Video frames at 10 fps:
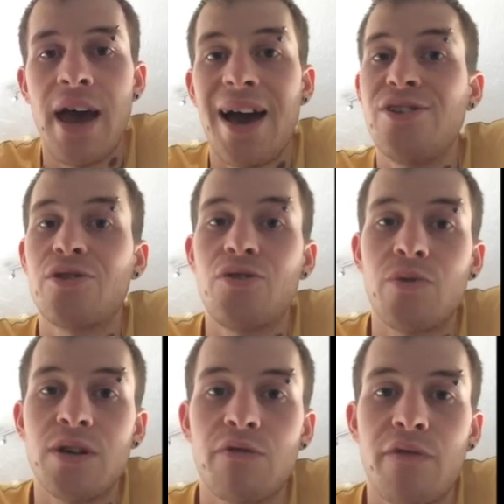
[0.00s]
And you can
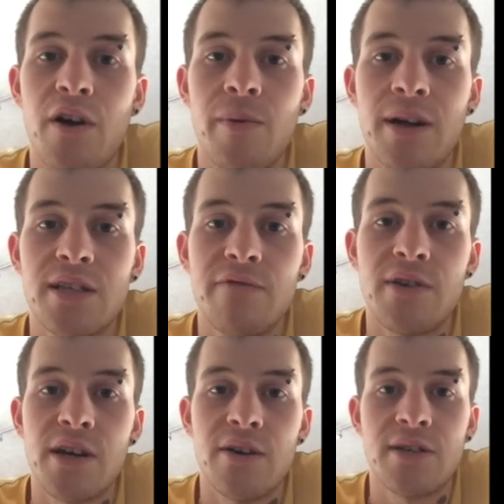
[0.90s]
always refer back to the
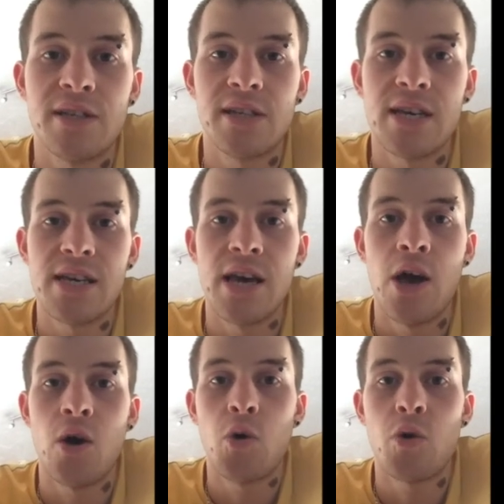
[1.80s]
video to see
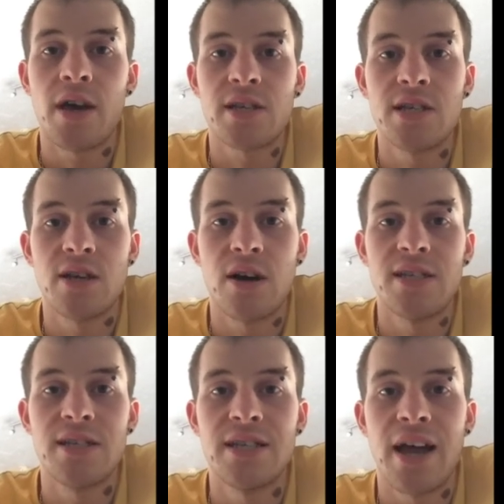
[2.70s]
all the
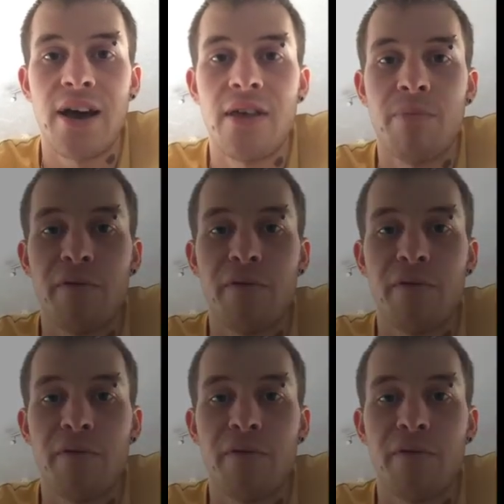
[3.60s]
exercises and how they're